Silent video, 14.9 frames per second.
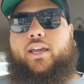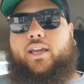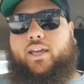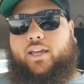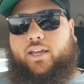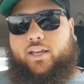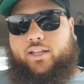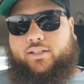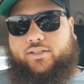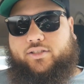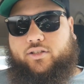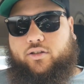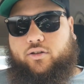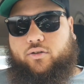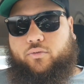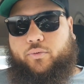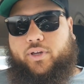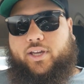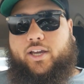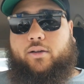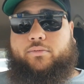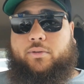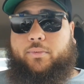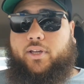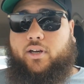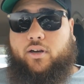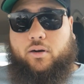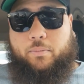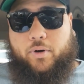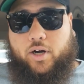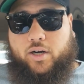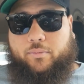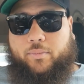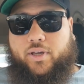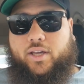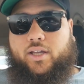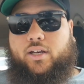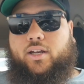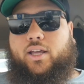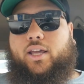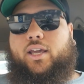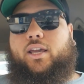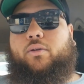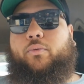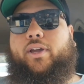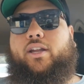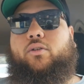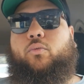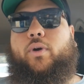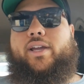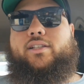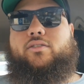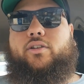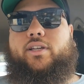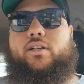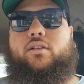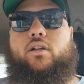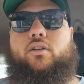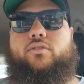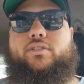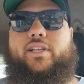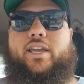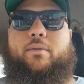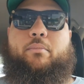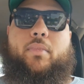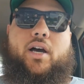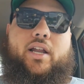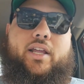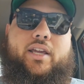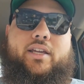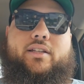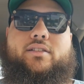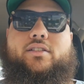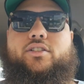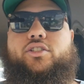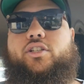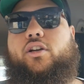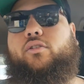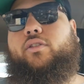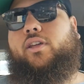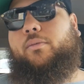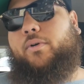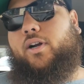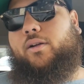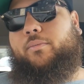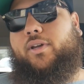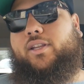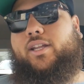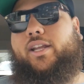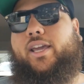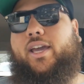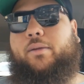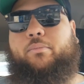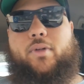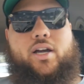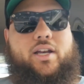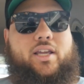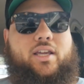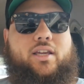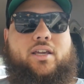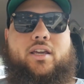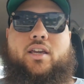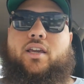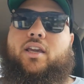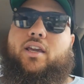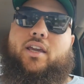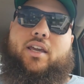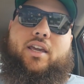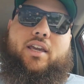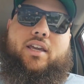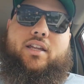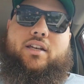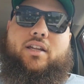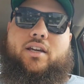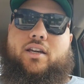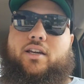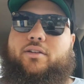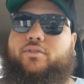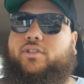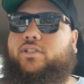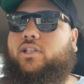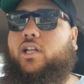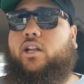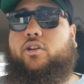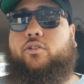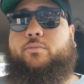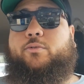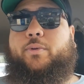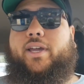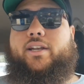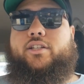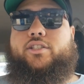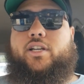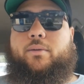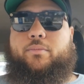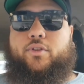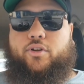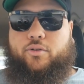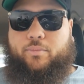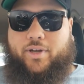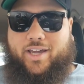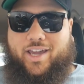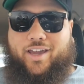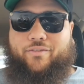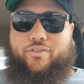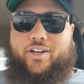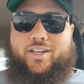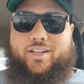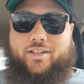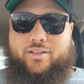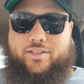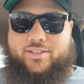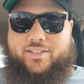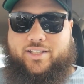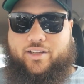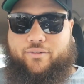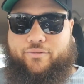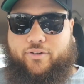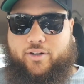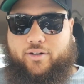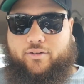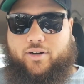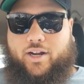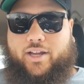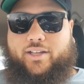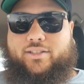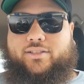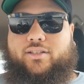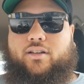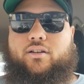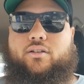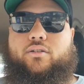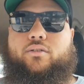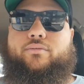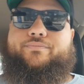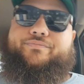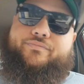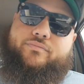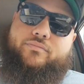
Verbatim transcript: And so we helped him get an apartment, and we had to wait till he closed to get money to show the apartment that he had money. And uh, it was just a lot of hoops we had to jump through, but every deal is different, right? So,